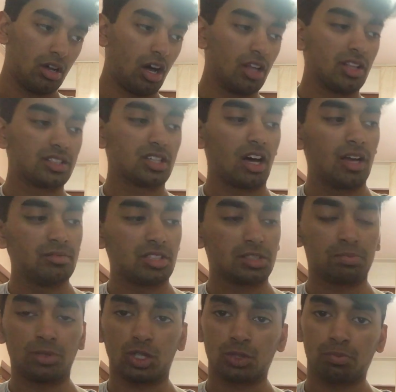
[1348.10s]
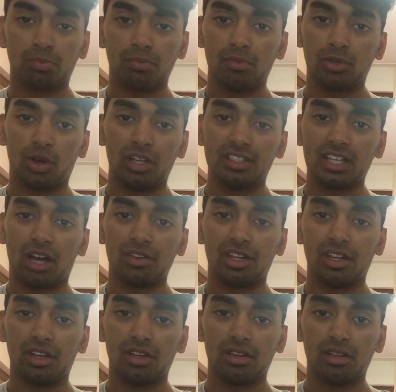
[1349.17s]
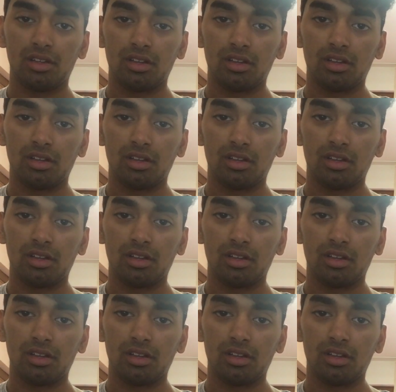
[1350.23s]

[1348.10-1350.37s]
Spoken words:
Other times it's just going down here.